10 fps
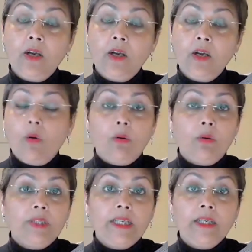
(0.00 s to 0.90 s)
or
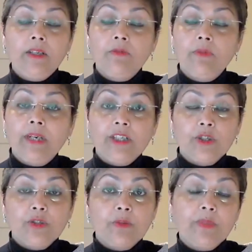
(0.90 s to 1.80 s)
the
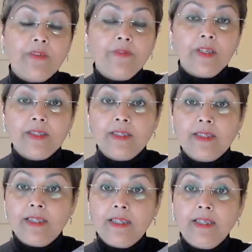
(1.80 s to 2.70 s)
relationship
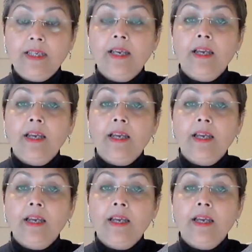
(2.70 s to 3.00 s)
diversity